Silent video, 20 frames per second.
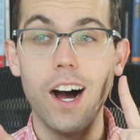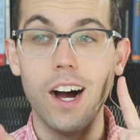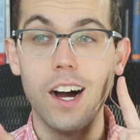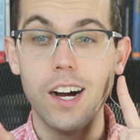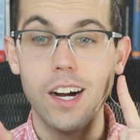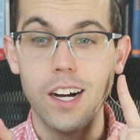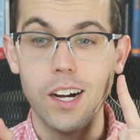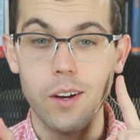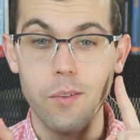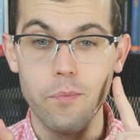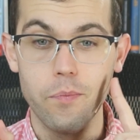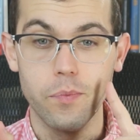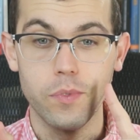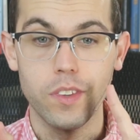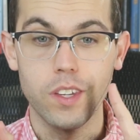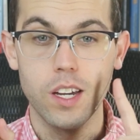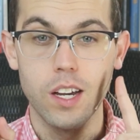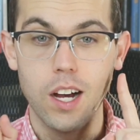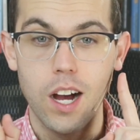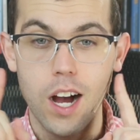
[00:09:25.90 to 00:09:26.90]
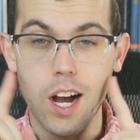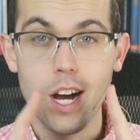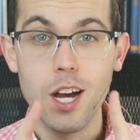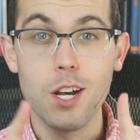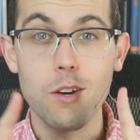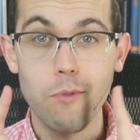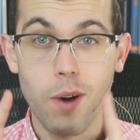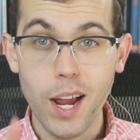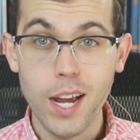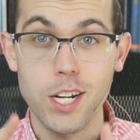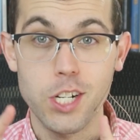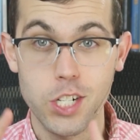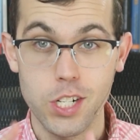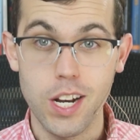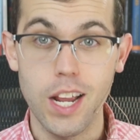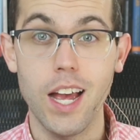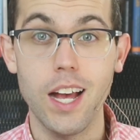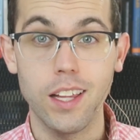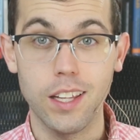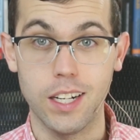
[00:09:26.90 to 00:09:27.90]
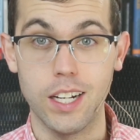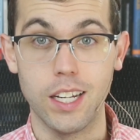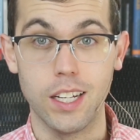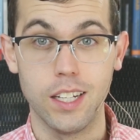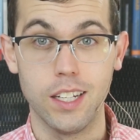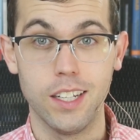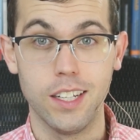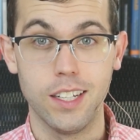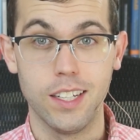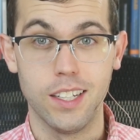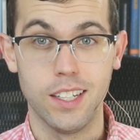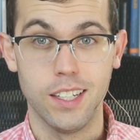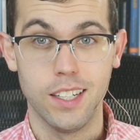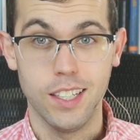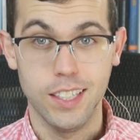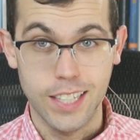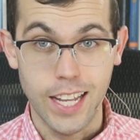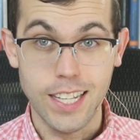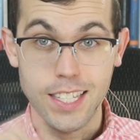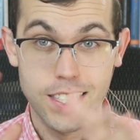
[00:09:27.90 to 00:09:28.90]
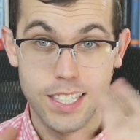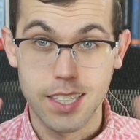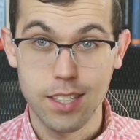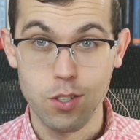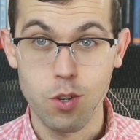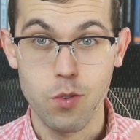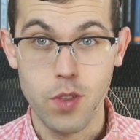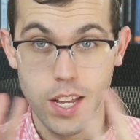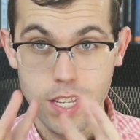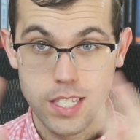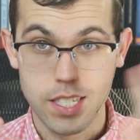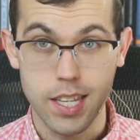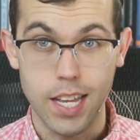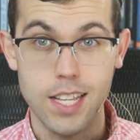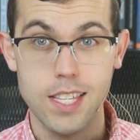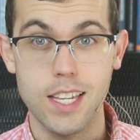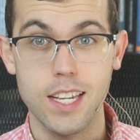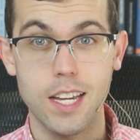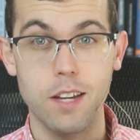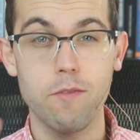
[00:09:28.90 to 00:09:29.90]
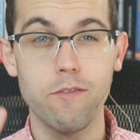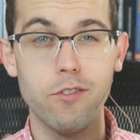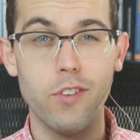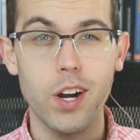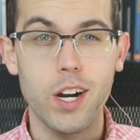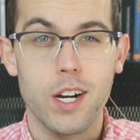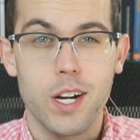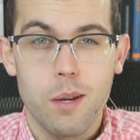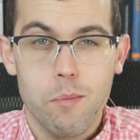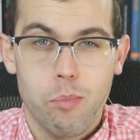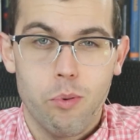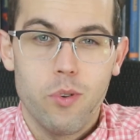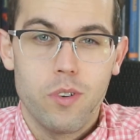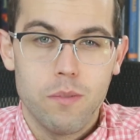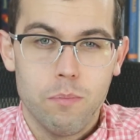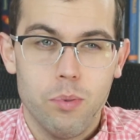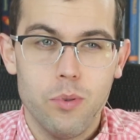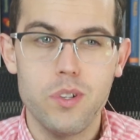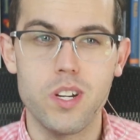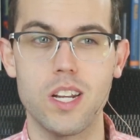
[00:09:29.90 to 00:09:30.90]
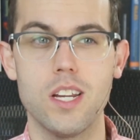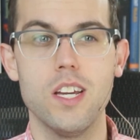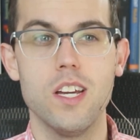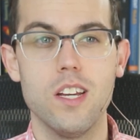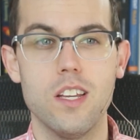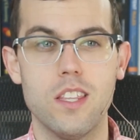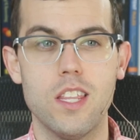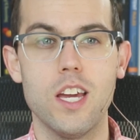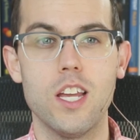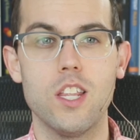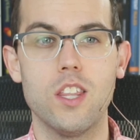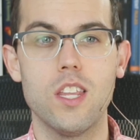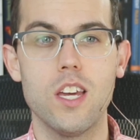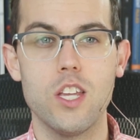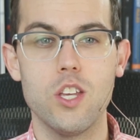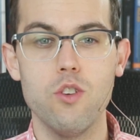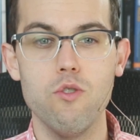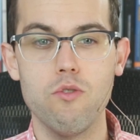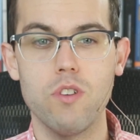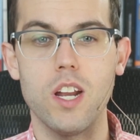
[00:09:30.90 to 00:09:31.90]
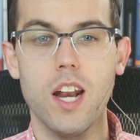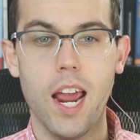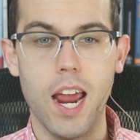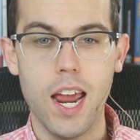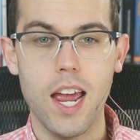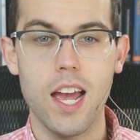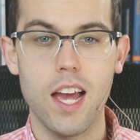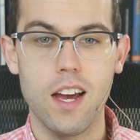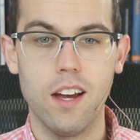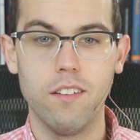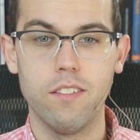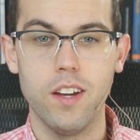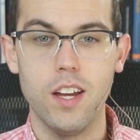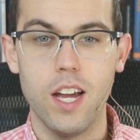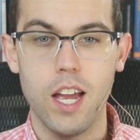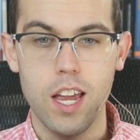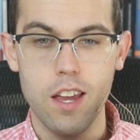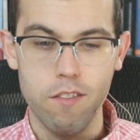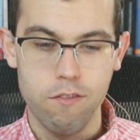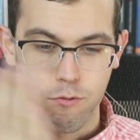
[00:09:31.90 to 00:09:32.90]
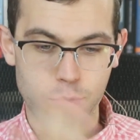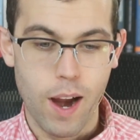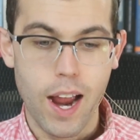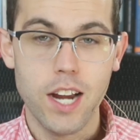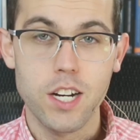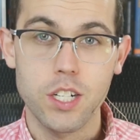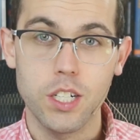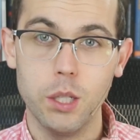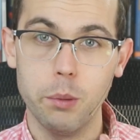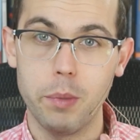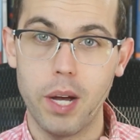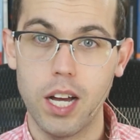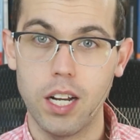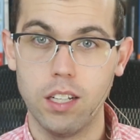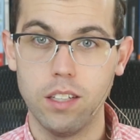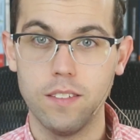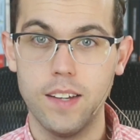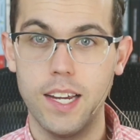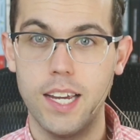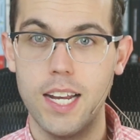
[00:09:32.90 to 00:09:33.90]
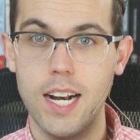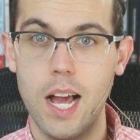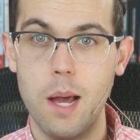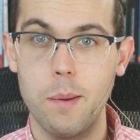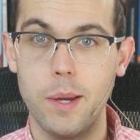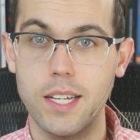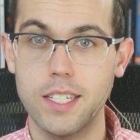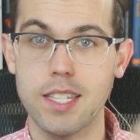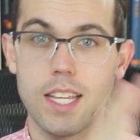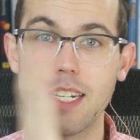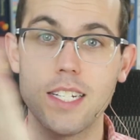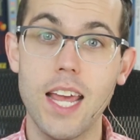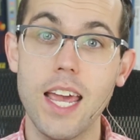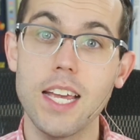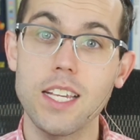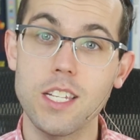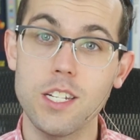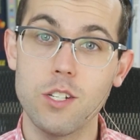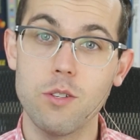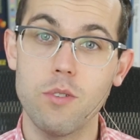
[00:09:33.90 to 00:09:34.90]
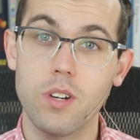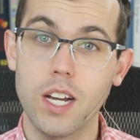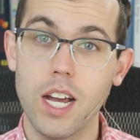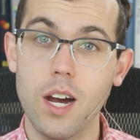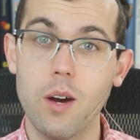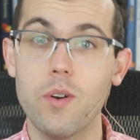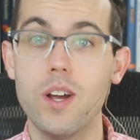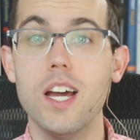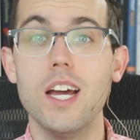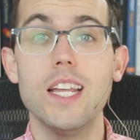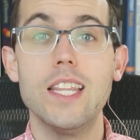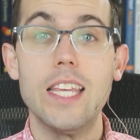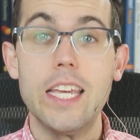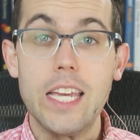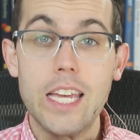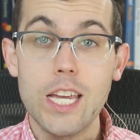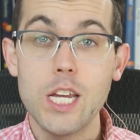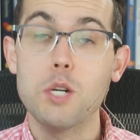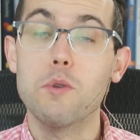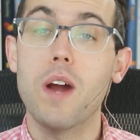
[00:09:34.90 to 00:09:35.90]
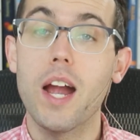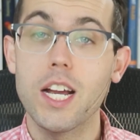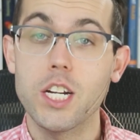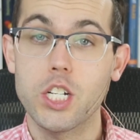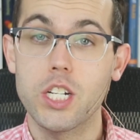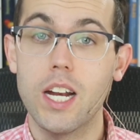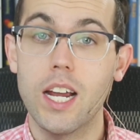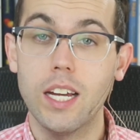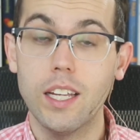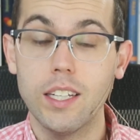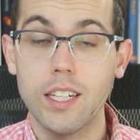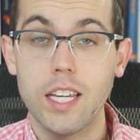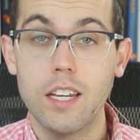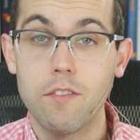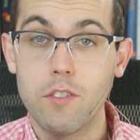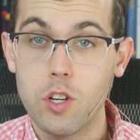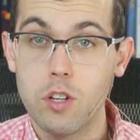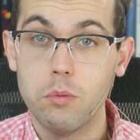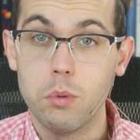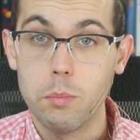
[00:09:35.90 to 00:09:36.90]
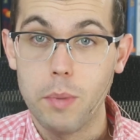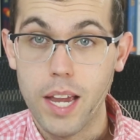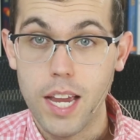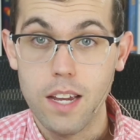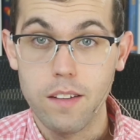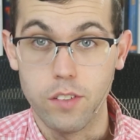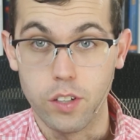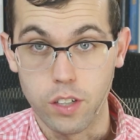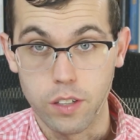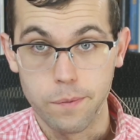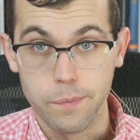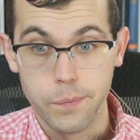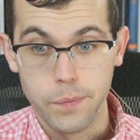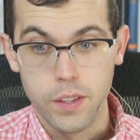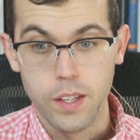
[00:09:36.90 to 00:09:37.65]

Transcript: unrationality. That's like a very important point, that you can have a rational model of economics that takes into account the irrationality of human behavior,